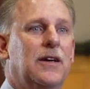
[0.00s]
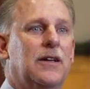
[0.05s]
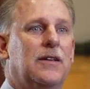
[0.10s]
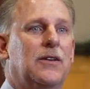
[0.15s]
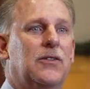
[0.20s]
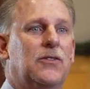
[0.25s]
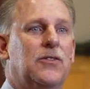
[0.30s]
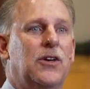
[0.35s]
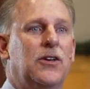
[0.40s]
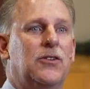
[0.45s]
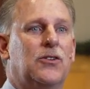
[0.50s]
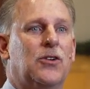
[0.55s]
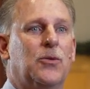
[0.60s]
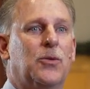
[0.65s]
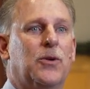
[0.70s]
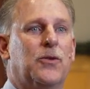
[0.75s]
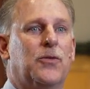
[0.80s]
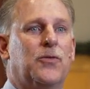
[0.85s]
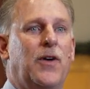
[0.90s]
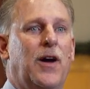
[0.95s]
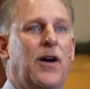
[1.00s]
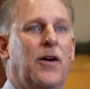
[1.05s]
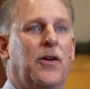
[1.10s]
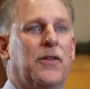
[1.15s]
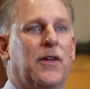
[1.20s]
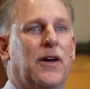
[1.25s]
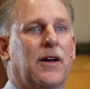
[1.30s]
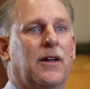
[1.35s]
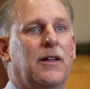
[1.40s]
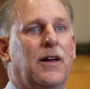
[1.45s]
this teacher would follow
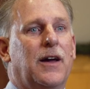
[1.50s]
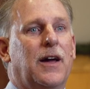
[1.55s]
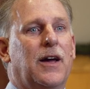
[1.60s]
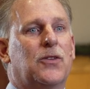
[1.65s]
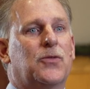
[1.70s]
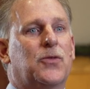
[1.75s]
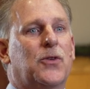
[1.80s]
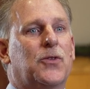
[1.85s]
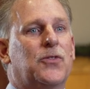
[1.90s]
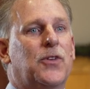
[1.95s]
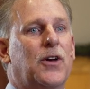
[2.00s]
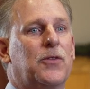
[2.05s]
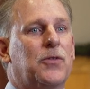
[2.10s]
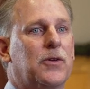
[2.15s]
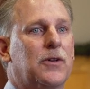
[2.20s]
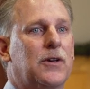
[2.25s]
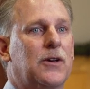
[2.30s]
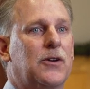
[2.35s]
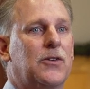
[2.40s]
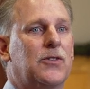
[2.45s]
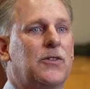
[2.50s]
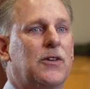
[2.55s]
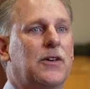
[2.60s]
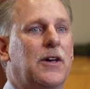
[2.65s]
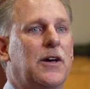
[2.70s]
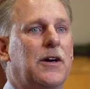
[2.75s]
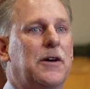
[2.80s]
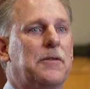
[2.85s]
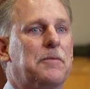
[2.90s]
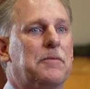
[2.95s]
that class for several years to
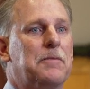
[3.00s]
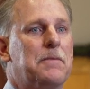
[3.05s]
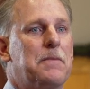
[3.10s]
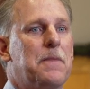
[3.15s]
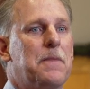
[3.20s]
come.